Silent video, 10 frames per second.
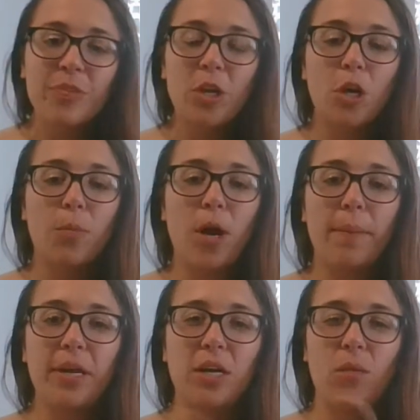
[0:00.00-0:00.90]
you're
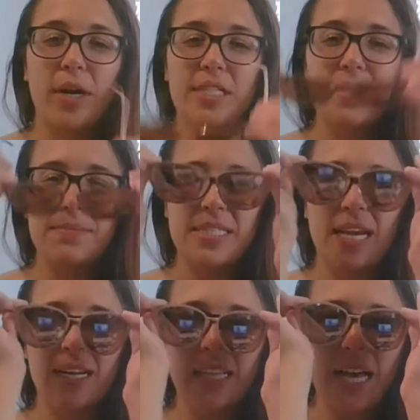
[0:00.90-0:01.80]
probably going to wear some
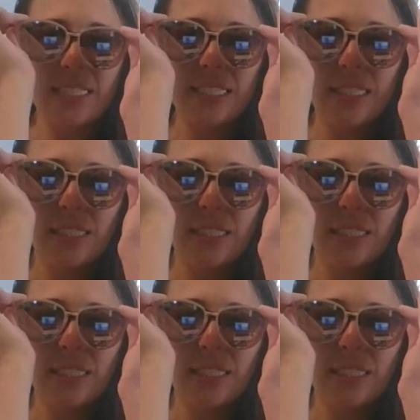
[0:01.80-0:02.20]
sunglasses.